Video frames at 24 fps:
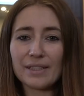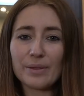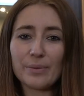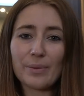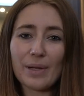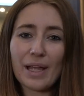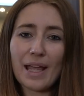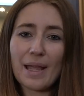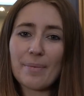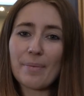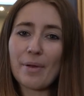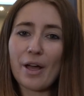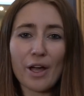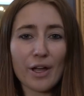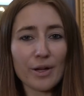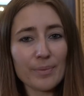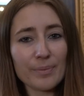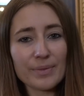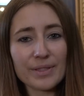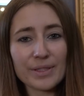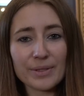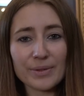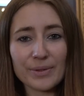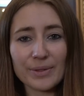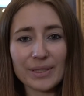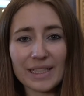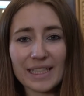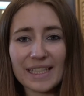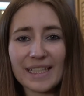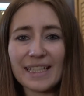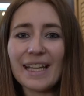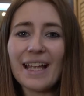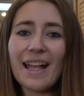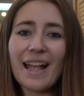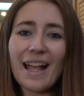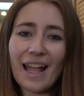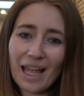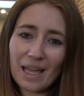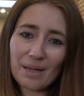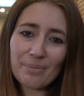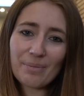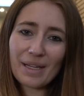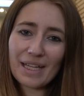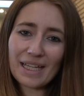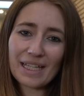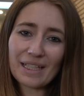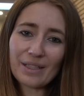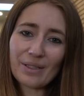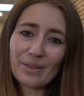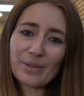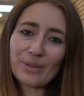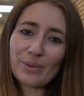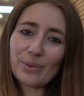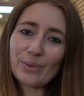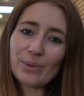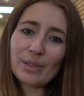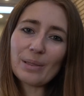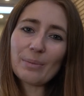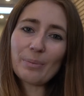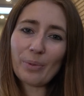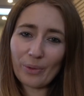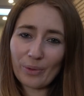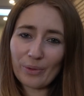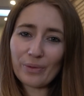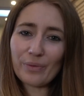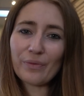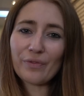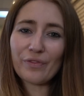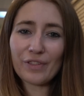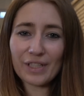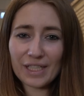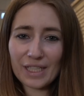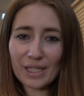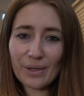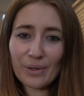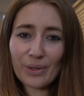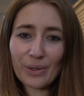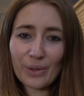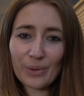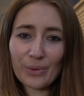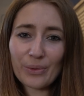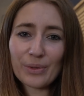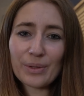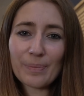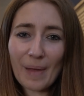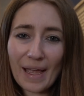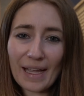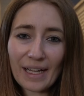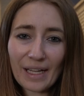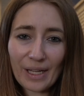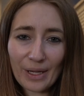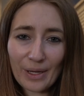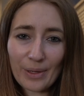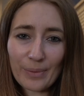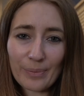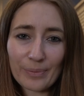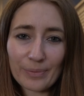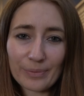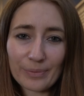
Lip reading: the web, homeschooling, and making those all-important video calls back home.